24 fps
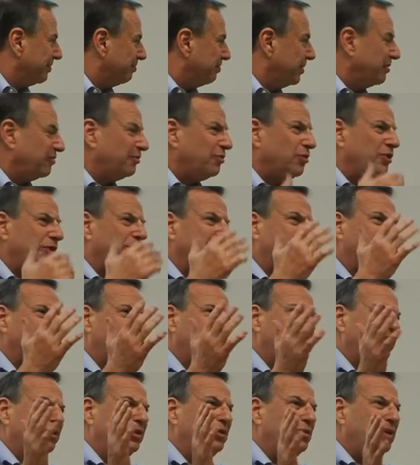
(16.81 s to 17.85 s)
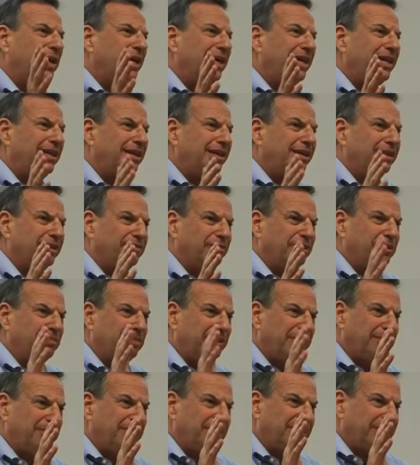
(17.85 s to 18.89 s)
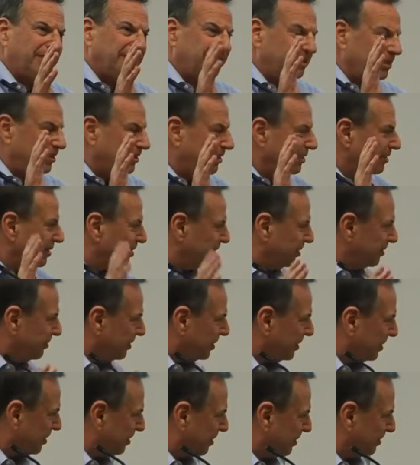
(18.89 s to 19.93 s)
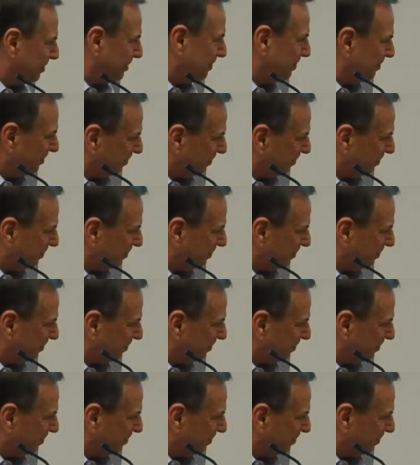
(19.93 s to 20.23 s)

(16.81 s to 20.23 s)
before you think too highly of Republicans and conservatism,